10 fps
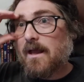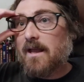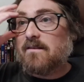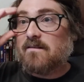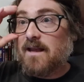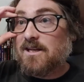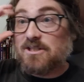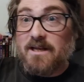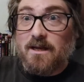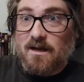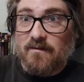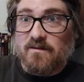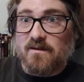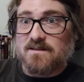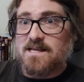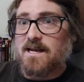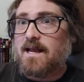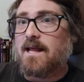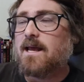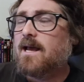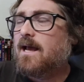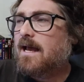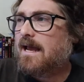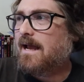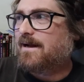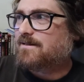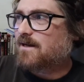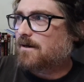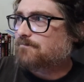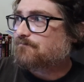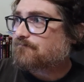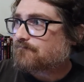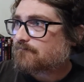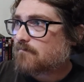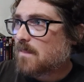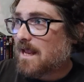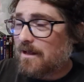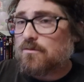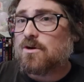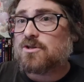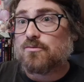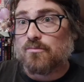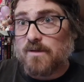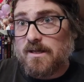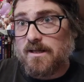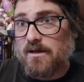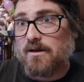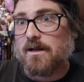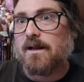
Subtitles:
it's HD, obviously it's 1080, and it looks really good.